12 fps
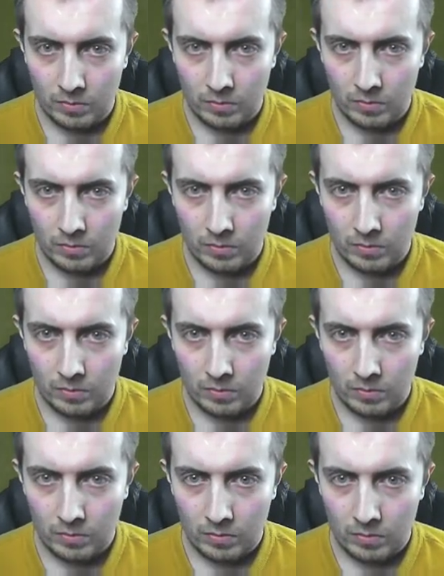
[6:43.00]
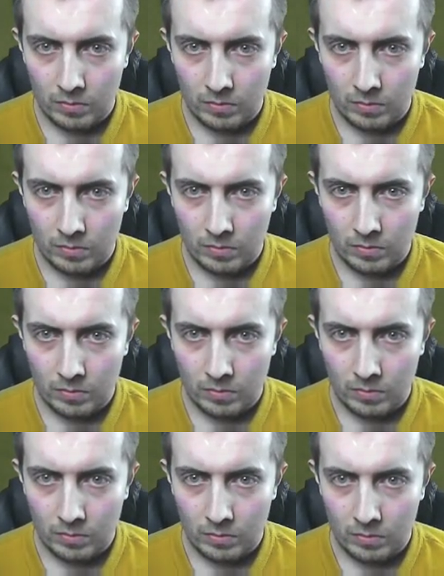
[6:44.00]

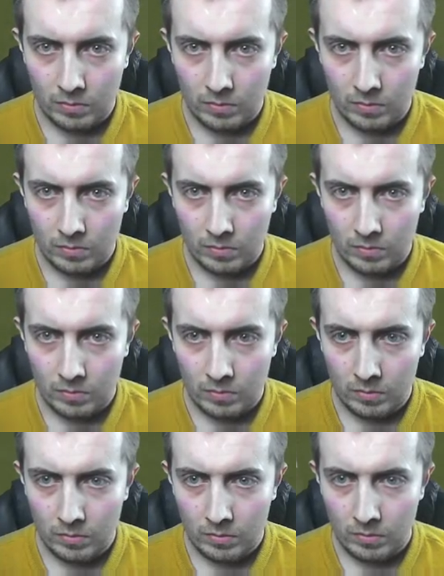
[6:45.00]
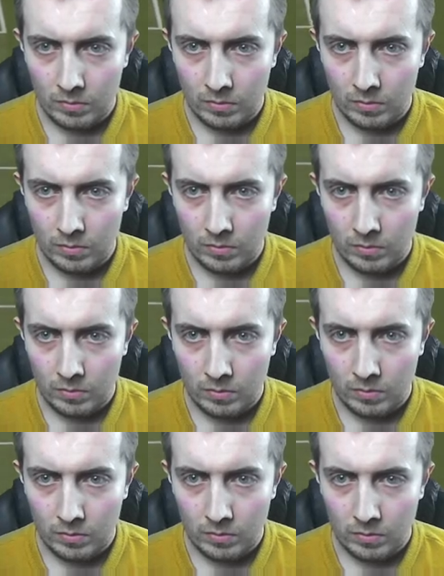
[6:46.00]

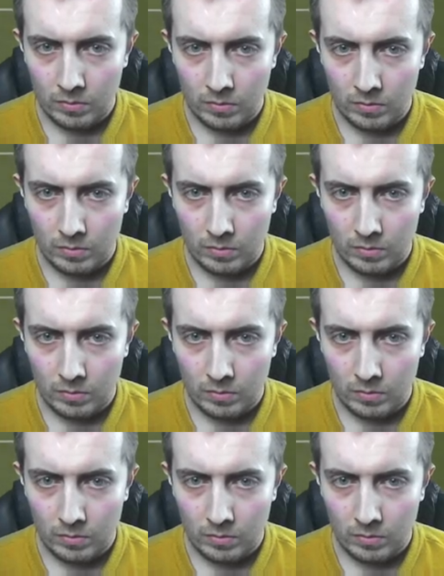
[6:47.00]
(no one is talking)